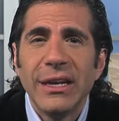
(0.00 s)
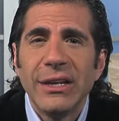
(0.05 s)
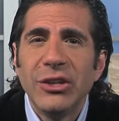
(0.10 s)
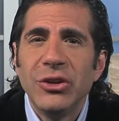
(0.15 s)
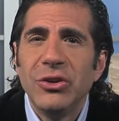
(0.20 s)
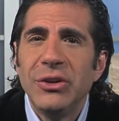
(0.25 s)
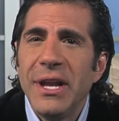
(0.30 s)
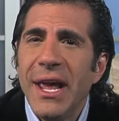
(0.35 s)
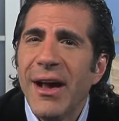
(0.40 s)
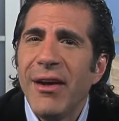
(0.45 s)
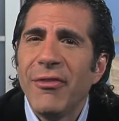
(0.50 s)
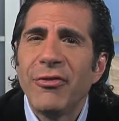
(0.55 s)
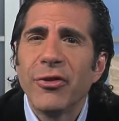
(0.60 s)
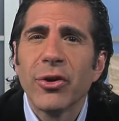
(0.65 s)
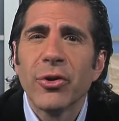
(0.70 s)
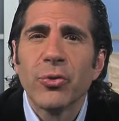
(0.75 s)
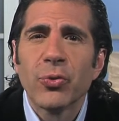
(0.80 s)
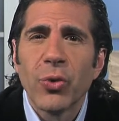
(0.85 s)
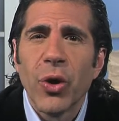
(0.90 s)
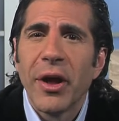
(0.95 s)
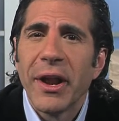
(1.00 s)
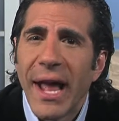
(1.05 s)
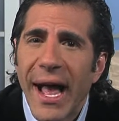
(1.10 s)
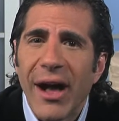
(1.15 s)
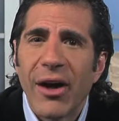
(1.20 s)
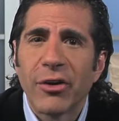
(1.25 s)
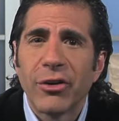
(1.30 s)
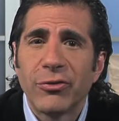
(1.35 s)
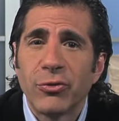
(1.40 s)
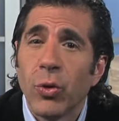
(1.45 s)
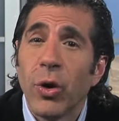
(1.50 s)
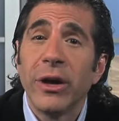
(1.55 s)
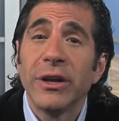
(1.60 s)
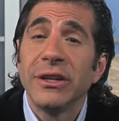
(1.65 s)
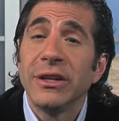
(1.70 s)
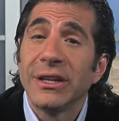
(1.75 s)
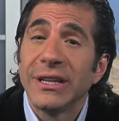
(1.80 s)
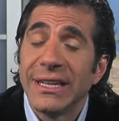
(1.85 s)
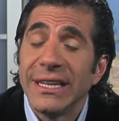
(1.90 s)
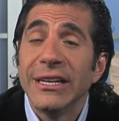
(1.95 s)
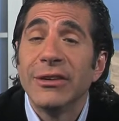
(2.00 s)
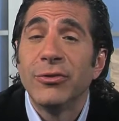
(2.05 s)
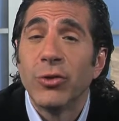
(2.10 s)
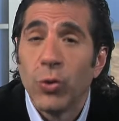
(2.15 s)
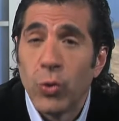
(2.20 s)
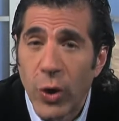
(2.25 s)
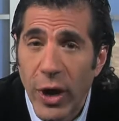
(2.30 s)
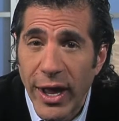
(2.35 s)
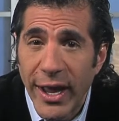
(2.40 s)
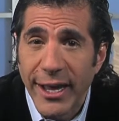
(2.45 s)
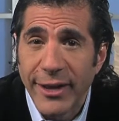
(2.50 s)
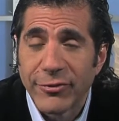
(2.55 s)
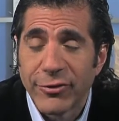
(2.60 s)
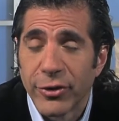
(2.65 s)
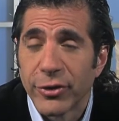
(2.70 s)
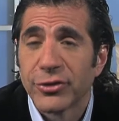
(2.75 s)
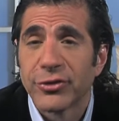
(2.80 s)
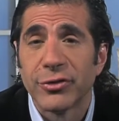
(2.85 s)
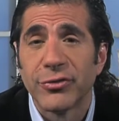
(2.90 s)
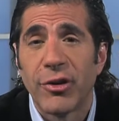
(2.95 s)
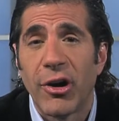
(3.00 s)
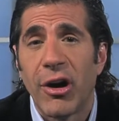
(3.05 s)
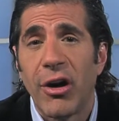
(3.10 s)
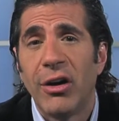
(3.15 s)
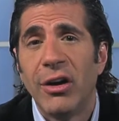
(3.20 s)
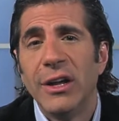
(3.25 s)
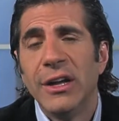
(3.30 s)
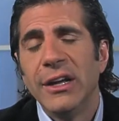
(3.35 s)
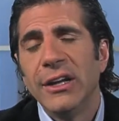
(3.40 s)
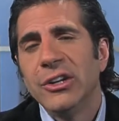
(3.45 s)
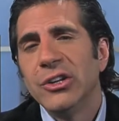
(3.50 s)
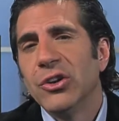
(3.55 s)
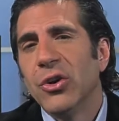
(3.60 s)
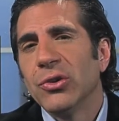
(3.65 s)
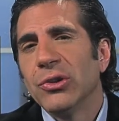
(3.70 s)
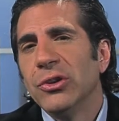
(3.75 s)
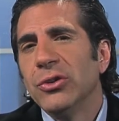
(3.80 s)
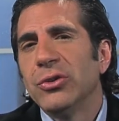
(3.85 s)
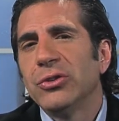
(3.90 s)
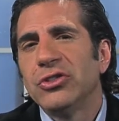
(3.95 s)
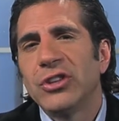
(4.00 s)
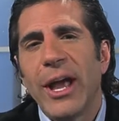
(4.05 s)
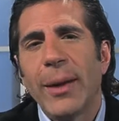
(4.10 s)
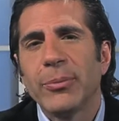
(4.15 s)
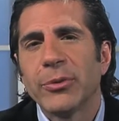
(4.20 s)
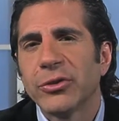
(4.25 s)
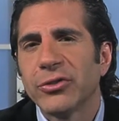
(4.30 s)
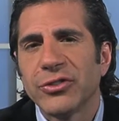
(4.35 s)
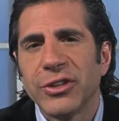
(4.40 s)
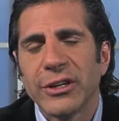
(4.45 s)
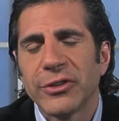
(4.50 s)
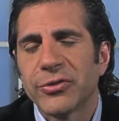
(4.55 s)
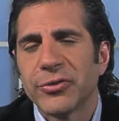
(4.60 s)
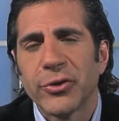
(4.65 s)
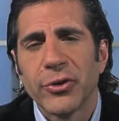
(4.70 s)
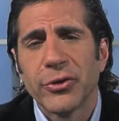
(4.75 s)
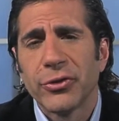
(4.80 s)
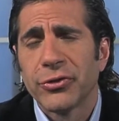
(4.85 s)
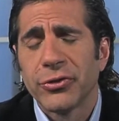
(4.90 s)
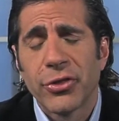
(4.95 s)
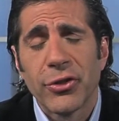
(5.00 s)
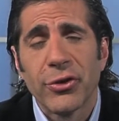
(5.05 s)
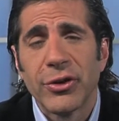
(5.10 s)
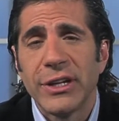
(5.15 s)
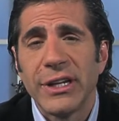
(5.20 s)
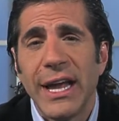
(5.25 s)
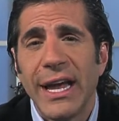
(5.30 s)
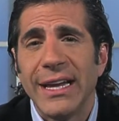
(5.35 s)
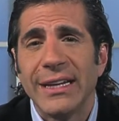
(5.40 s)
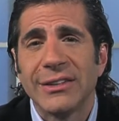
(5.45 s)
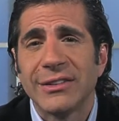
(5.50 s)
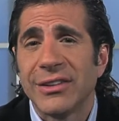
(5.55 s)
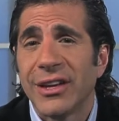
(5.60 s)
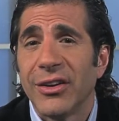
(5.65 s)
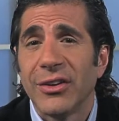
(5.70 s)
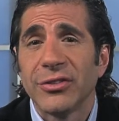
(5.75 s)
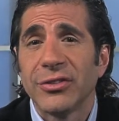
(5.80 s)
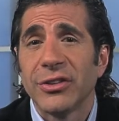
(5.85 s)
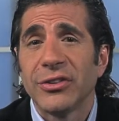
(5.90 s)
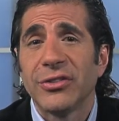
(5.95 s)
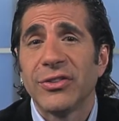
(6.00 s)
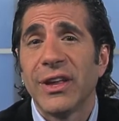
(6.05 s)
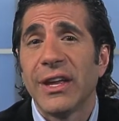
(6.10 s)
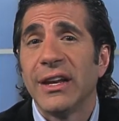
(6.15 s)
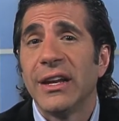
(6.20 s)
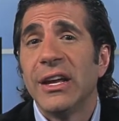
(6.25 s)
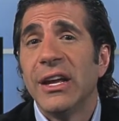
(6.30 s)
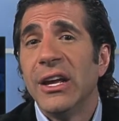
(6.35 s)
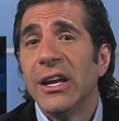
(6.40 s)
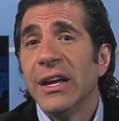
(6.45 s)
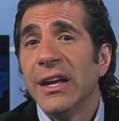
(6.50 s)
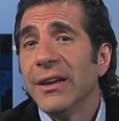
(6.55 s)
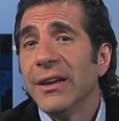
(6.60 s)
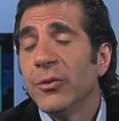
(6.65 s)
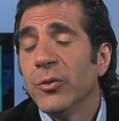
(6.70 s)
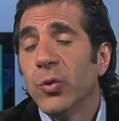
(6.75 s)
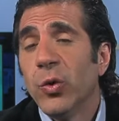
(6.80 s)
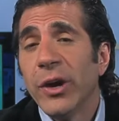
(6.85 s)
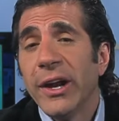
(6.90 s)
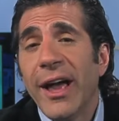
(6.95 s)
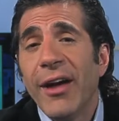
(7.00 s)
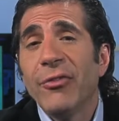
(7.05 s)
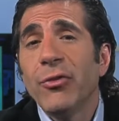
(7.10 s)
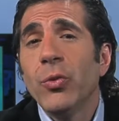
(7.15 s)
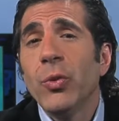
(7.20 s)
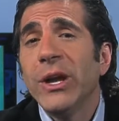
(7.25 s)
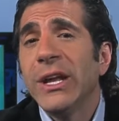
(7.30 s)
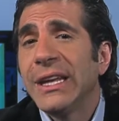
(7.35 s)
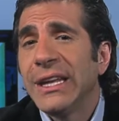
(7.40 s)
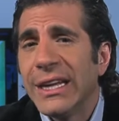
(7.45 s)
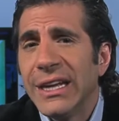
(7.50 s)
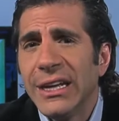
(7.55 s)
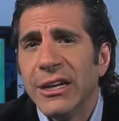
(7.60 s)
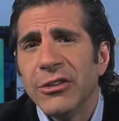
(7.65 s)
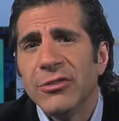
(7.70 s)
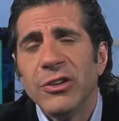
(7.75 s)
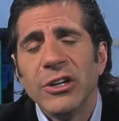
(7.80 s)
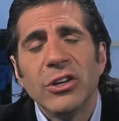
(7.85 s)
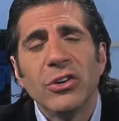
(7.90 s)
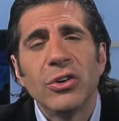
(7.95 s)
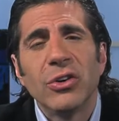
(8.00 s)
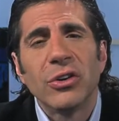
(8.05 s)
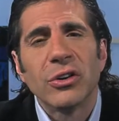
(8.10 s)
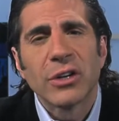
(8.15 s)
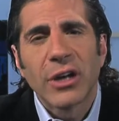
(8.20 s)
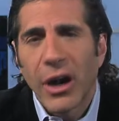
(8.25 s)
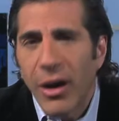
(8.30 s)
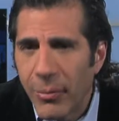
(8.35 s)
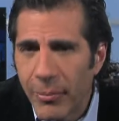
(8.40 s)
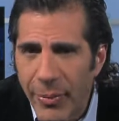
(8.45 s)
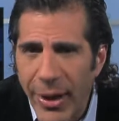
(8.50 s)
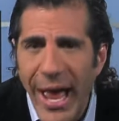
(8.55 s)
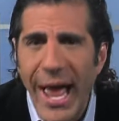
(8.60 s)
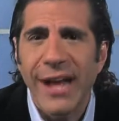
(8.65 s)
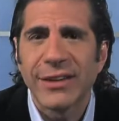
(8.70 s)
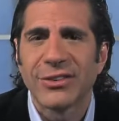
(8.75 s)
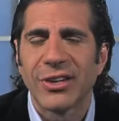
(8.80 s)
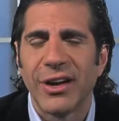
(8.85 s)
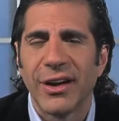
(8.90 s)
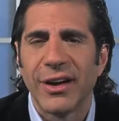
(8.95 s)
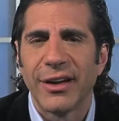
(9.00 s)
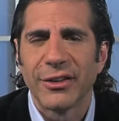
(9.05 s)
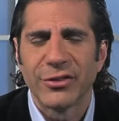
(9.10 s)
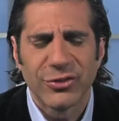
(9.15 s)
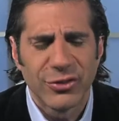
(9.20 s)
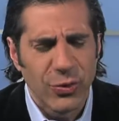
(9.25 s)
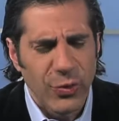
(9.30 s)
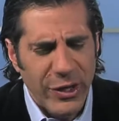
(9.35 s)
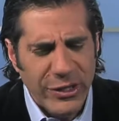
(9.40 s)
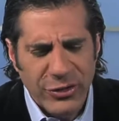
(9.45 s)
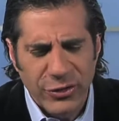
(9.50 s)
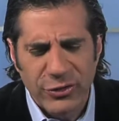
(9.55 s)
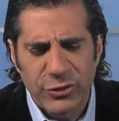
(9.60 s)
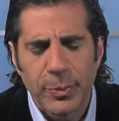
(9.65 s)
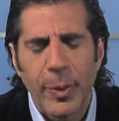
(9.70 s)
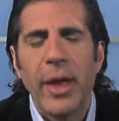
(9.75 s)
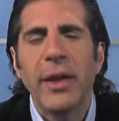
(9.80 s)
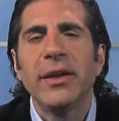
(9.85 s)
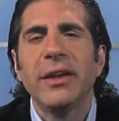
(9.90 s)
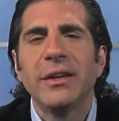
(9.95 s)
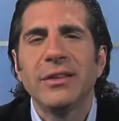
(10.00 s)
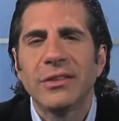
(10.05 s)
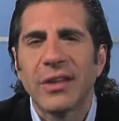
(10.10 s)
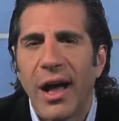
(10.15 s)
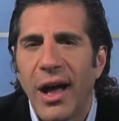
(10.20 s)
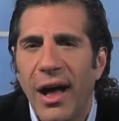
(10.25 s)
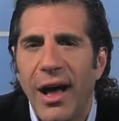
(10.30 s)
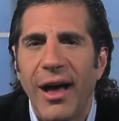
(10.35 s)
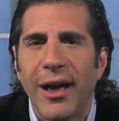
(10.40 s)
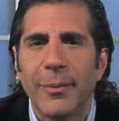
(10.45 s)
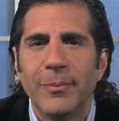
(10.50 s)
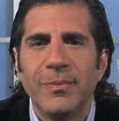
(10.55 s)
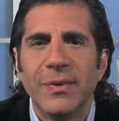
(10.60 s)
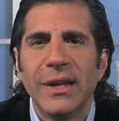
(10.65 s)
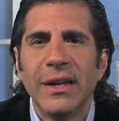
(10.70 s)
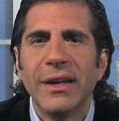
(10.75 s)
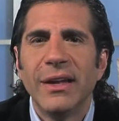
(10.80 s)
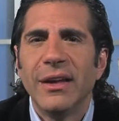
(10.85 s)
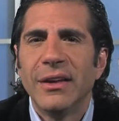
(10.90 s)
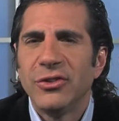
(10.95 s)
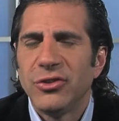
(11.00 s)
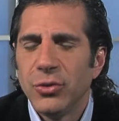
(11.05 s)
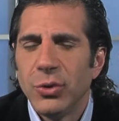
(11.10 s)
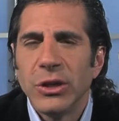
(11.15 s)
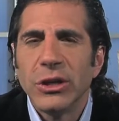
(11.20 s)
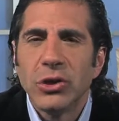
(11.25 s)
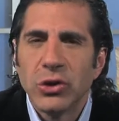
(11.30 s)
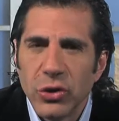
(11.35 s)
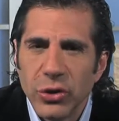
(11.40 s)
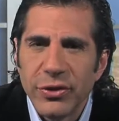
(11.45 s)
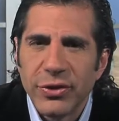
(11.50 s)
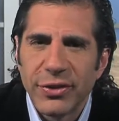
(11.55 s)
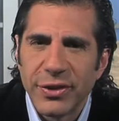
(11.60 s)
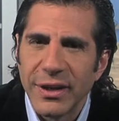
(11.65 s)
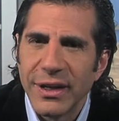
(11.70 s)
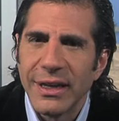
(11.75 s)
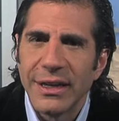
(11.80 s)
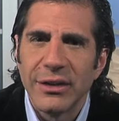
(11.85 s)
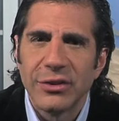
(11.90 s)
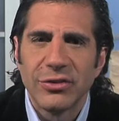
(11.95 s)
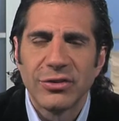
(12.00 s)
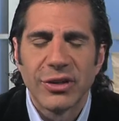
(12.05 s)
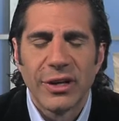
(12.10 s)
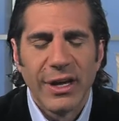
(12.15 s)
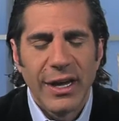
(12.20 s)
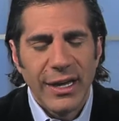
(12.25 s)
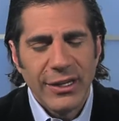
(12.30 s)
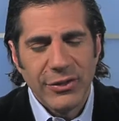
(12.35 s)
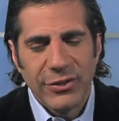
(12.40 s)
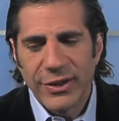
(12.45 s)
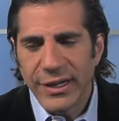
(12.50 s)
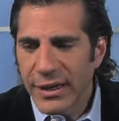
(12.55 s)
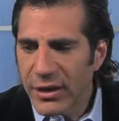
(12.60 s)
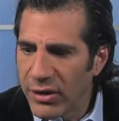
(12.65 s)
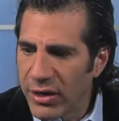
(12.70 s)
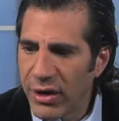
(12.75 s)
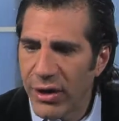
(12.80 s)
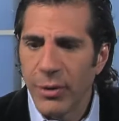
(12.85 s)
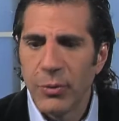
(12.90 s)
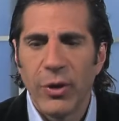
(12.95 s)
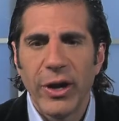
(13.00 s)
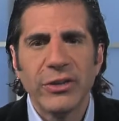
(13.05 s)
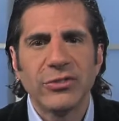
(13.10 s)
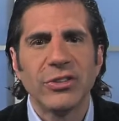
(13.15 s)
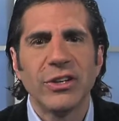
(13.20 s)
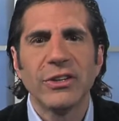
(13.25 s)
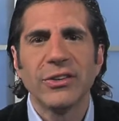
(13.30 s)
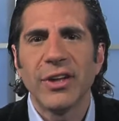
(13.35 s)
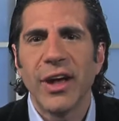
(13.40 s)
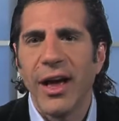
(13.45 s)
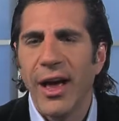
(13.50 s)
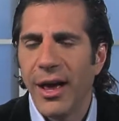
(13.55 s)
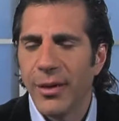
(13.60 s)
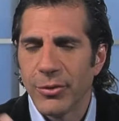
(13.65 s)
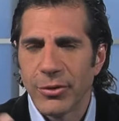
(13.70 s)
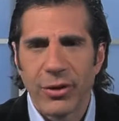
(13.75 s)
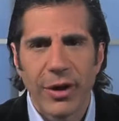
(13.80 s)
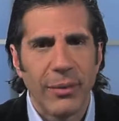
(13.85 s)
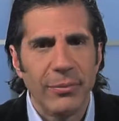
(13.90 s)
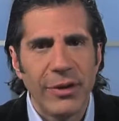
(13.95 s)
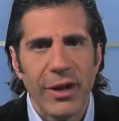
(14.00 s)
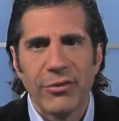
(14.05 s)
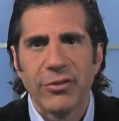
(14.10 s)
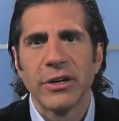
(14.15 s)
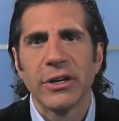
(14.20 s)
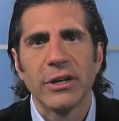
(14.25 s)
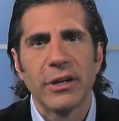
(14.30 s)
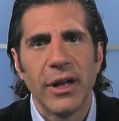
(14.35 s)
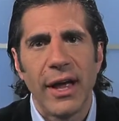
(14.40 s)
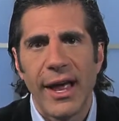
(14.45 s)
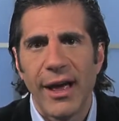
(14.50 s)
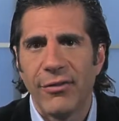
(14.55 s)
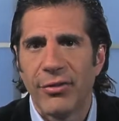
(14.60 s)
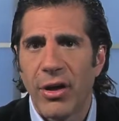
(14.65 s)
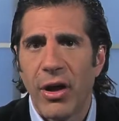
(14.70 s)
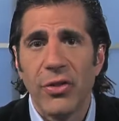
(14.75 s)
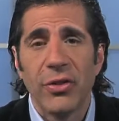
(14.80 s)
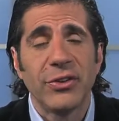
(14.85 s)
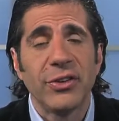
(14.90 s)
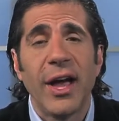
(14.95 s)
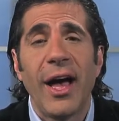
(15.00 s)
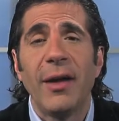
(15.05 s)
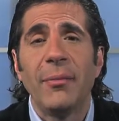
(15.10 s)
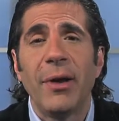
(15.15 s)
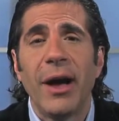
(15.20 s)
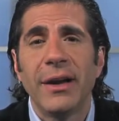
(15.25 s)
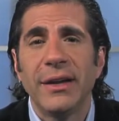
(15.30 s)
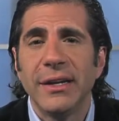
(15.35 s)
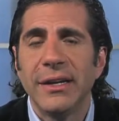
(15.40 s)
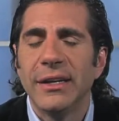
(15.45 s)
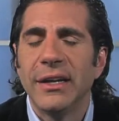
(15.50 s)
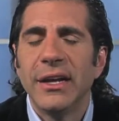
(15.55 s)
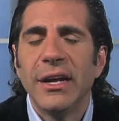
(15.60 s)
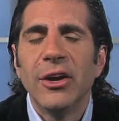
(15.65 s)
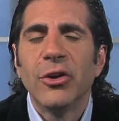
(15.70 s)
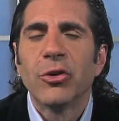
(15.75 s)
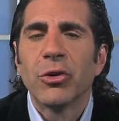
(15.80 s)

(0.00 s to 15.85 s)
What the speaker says: You never run out of what you give away, first of all. You know, Luke chapter 6, verse 38 tells us that whatever we give, it'll come back to us. So when you're spending time doing good things, you think, oh, I'm wasting time, or I'm never going to have all the time I need.